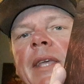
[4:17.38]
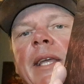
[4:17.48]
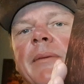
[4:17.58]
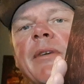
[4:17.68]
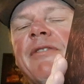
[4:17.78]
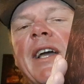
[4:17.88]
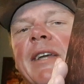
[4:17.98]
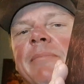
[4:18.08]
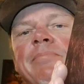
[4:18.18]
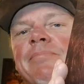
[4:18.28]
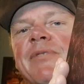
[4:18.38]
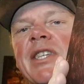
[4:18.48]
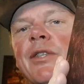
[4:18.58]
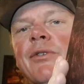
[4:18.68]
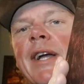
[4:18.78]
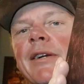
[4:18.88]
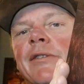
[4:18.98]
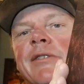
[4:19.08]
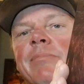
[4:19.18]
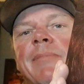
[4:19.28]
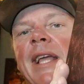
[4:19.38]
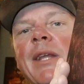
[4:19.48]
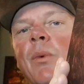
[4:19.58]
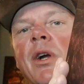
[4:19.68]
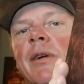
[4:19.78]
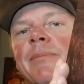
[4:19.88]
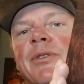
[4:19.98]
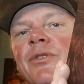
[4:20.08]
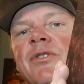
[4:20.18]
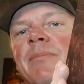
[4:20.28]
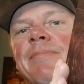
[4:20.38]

and if I see their records anywhere, there's,